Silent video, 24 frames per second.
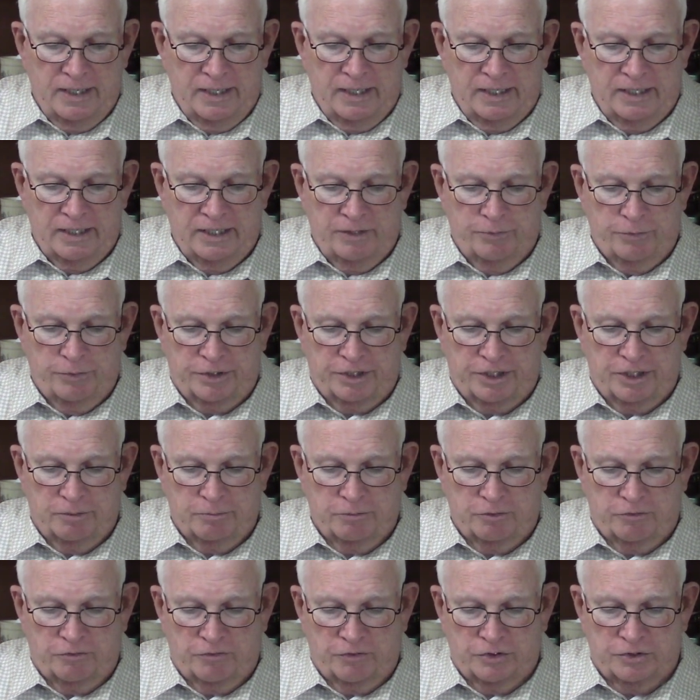Then we come
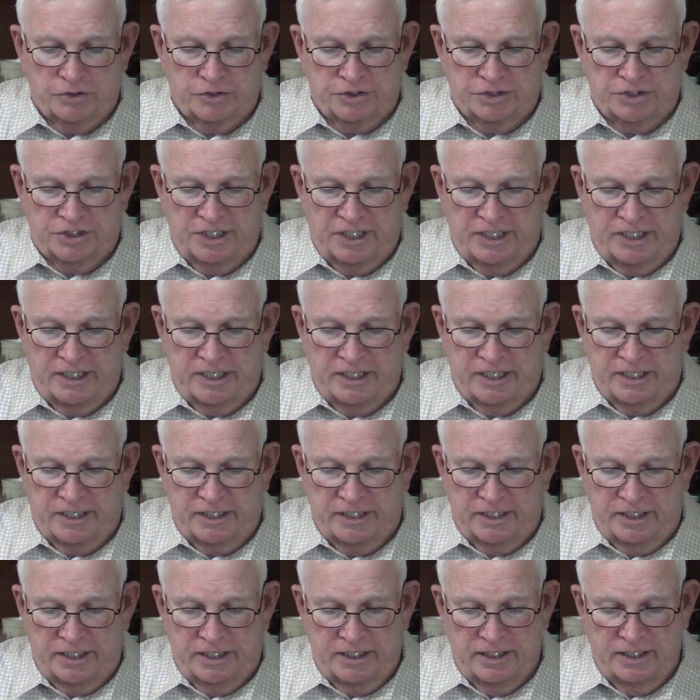to verse
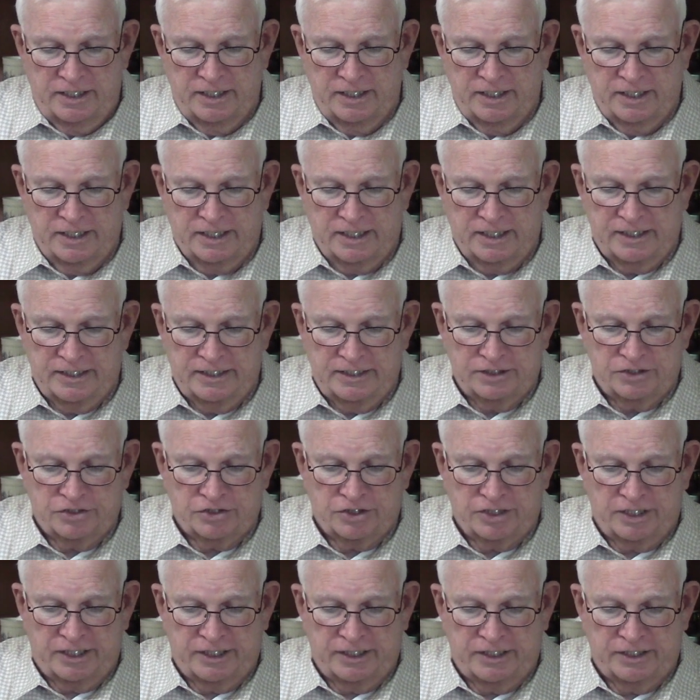10, and it
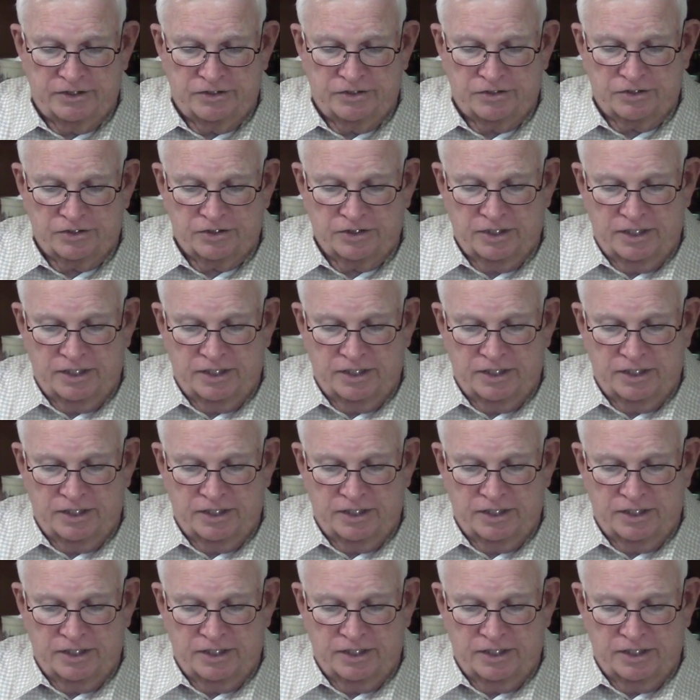says,